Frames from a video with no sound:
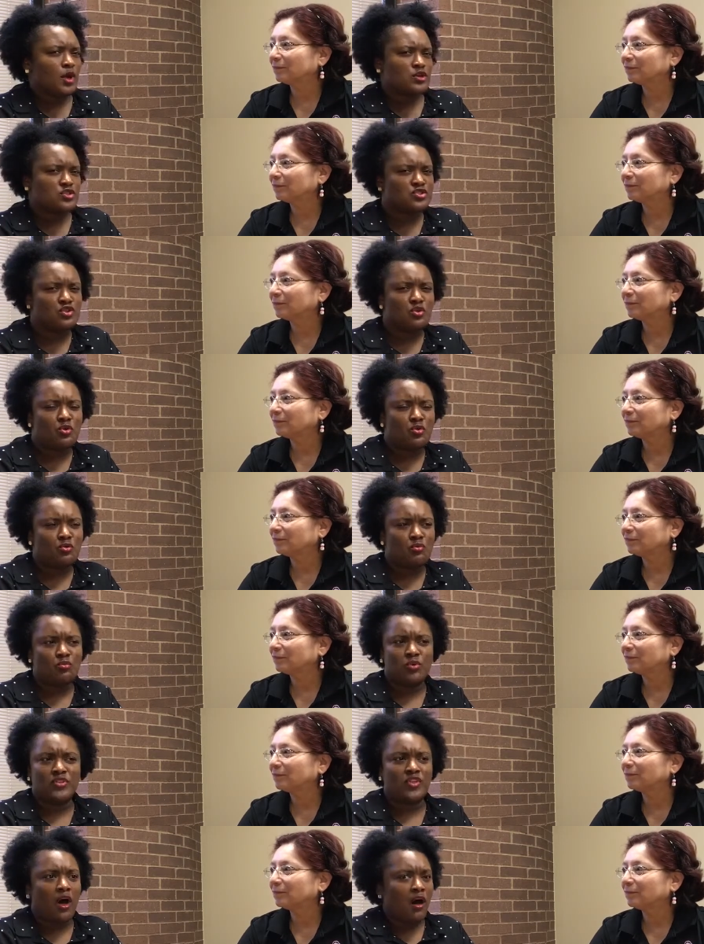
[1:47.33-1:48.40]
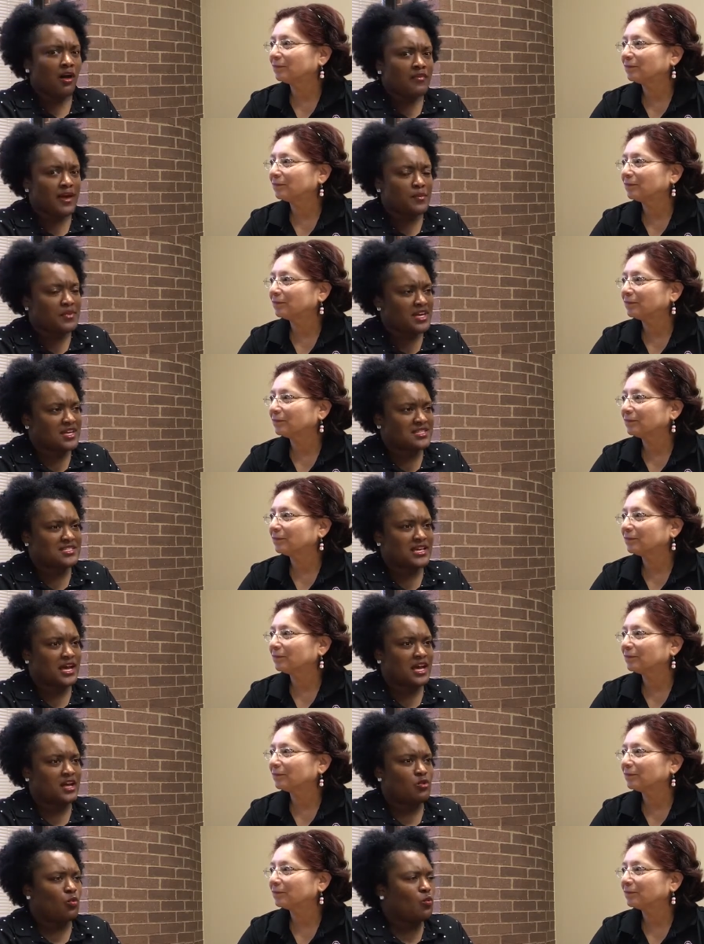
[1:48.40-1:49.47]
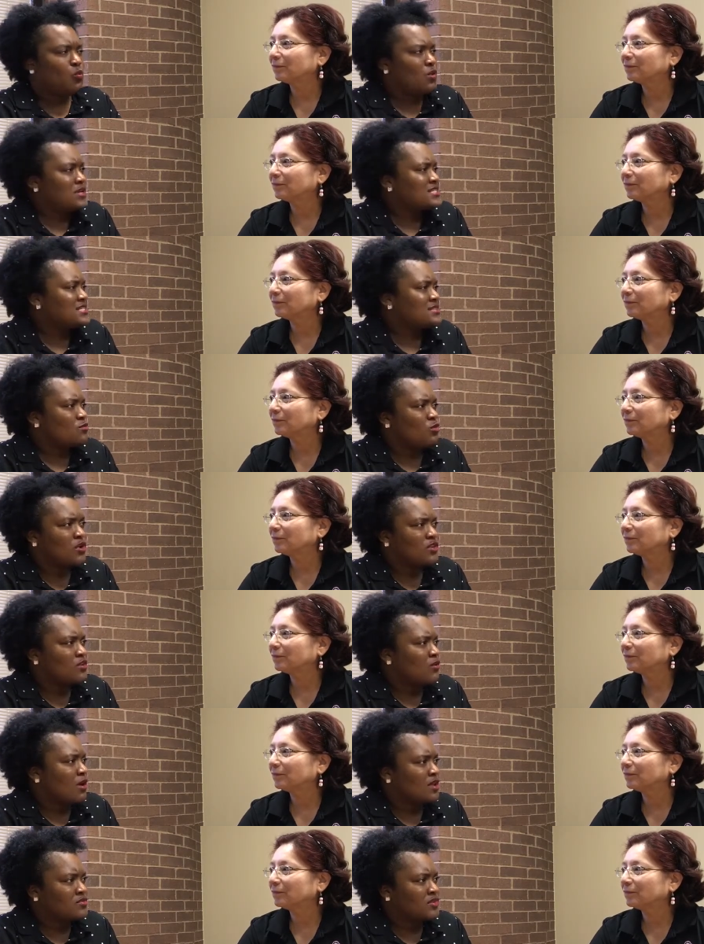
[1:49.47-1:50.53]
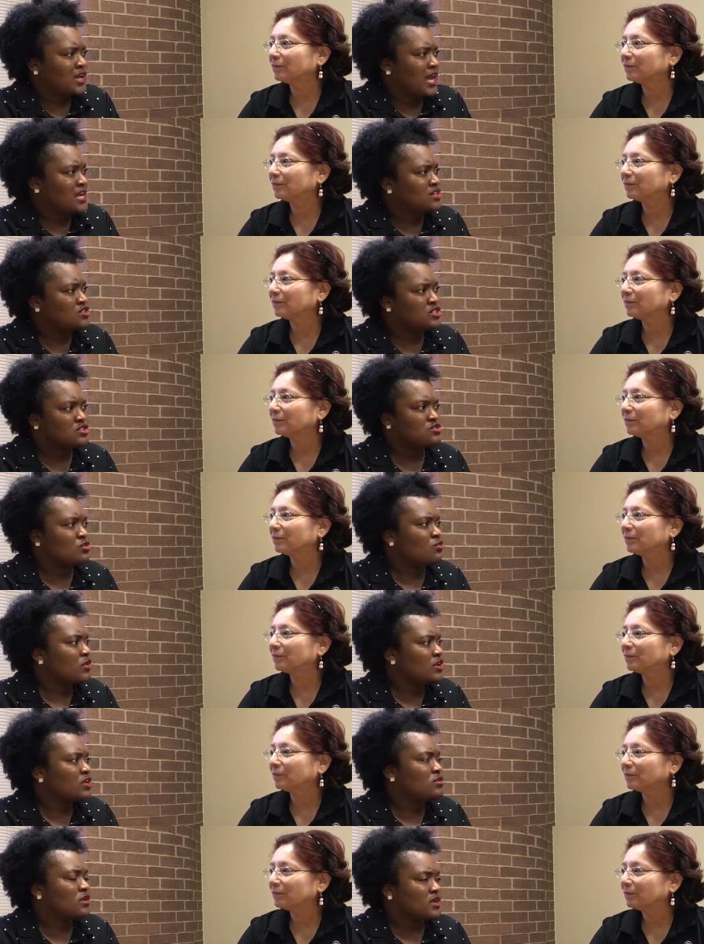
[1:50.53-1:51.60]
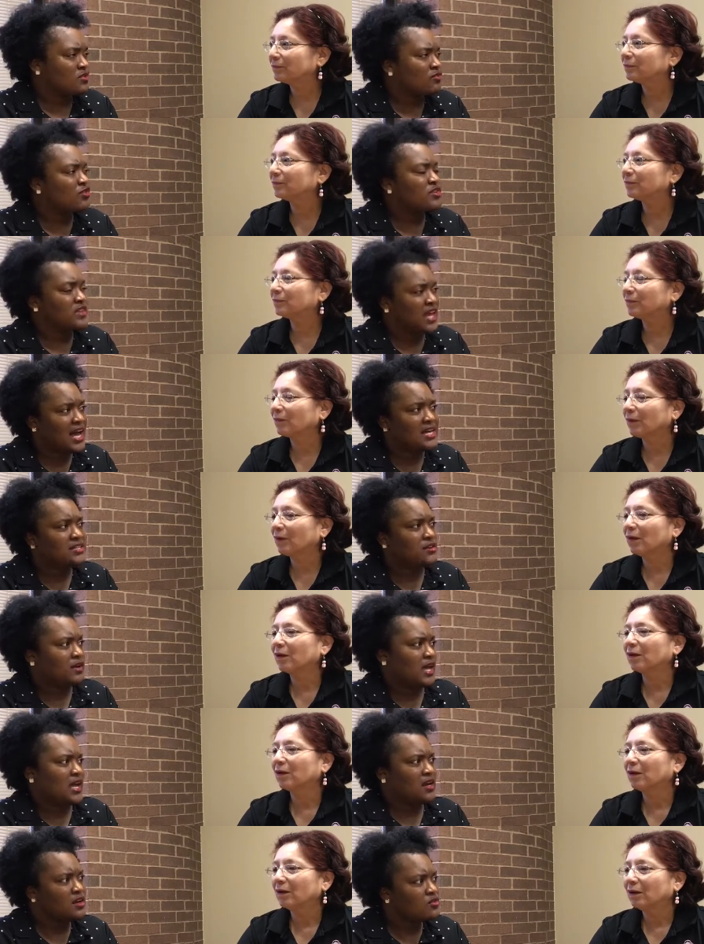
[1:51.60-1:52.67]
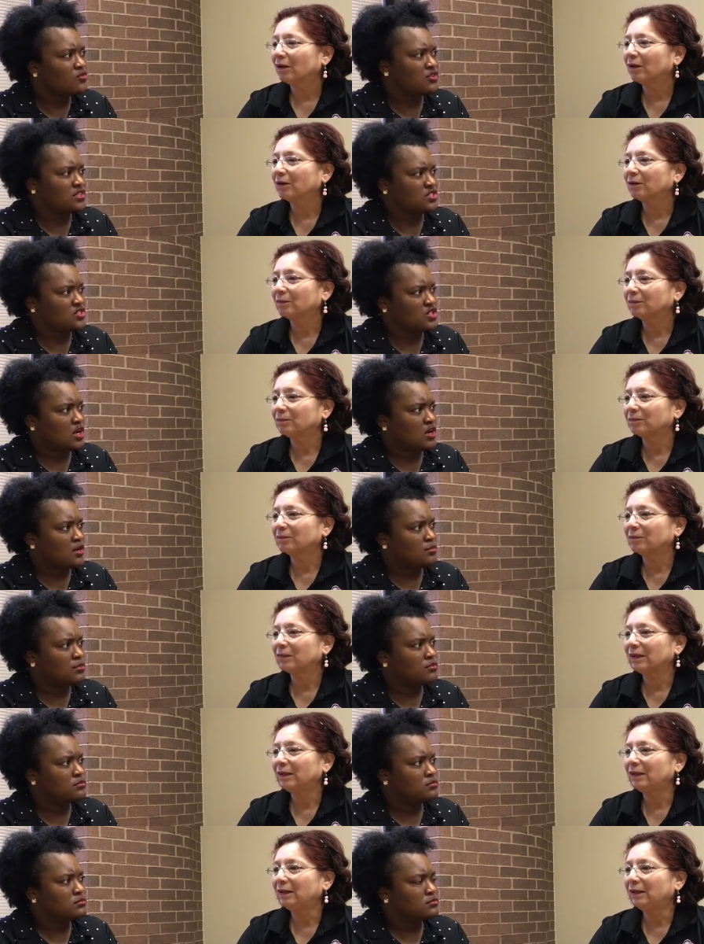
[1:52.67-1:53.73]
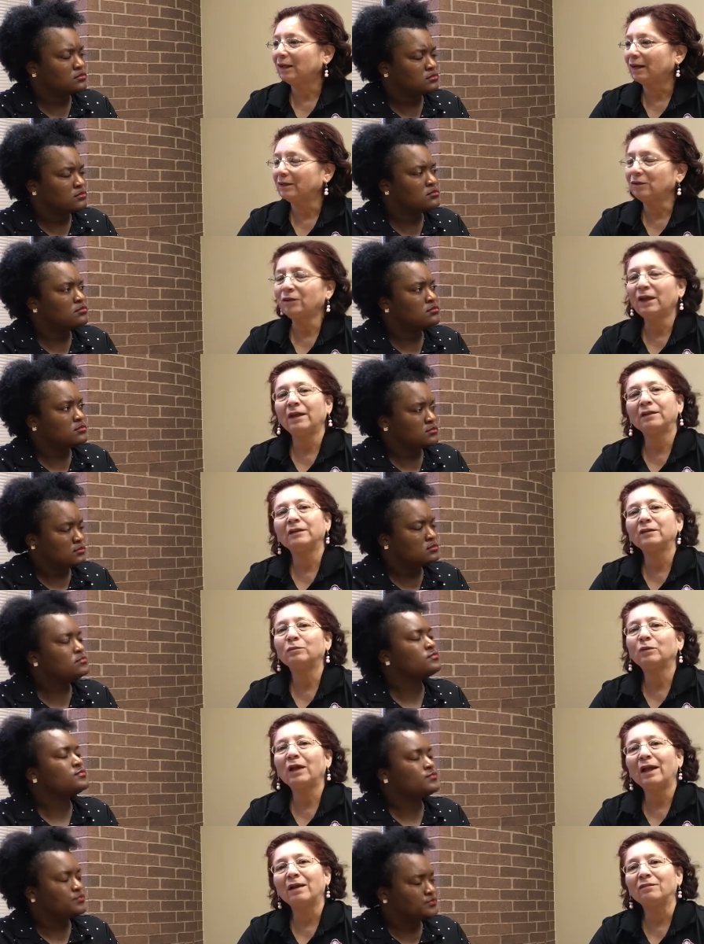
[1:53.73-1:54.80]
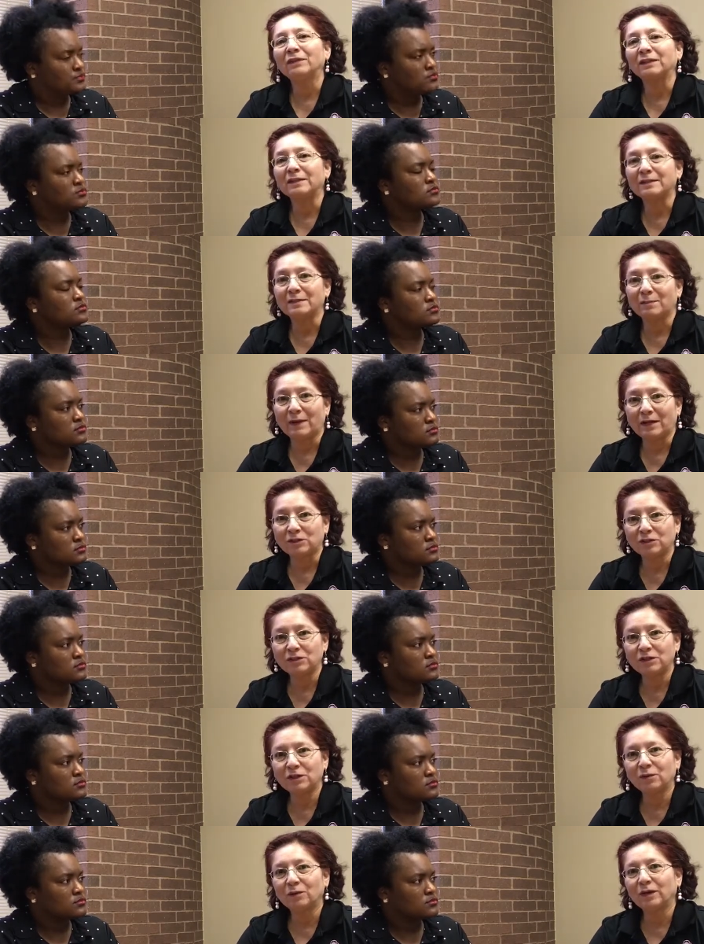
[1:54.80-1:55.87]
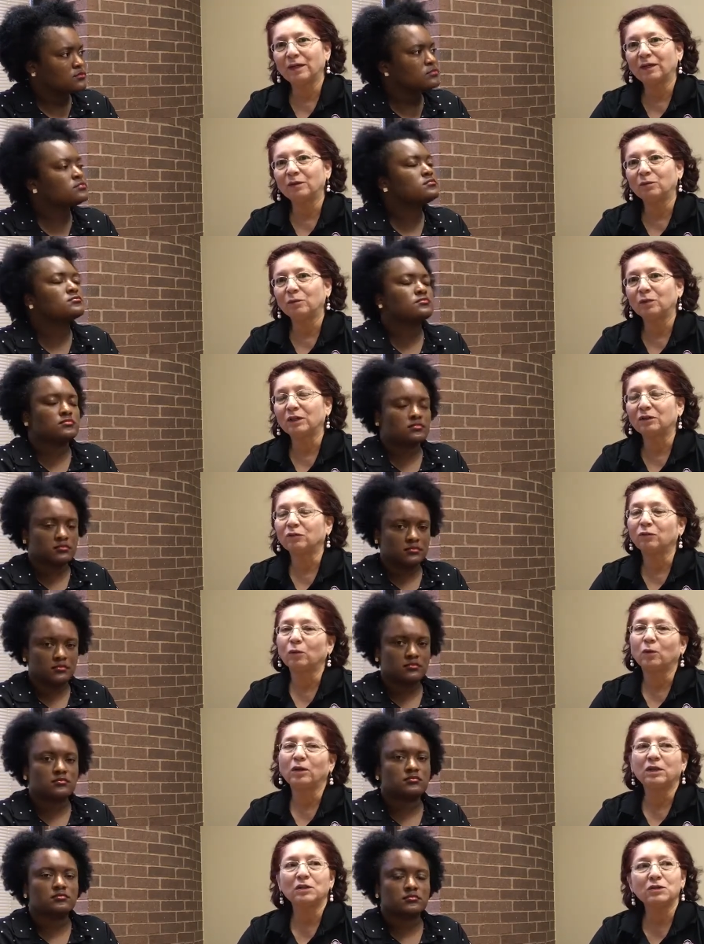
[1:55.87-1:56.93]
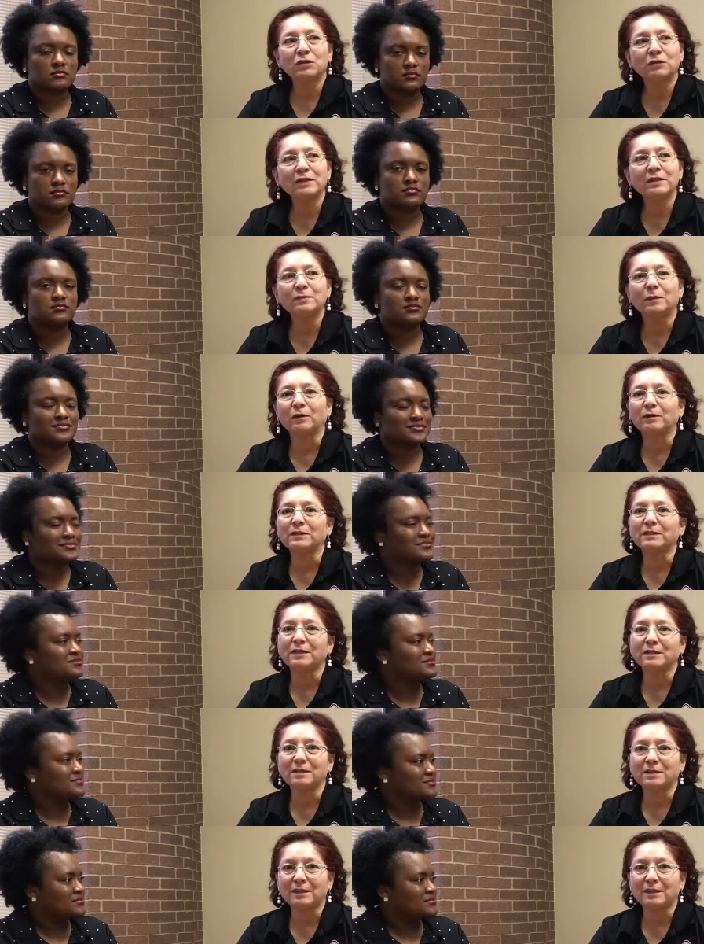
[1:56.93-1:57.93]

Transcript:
Speaker 1: So with all that being said, what are the qualifications, or what are you looking for in the ideal candidate
Speaker 2: for this
Speaker 1: job?
Speaker 2: The ideal candidate would have at least a bachelor's degree with 4 years of experience as a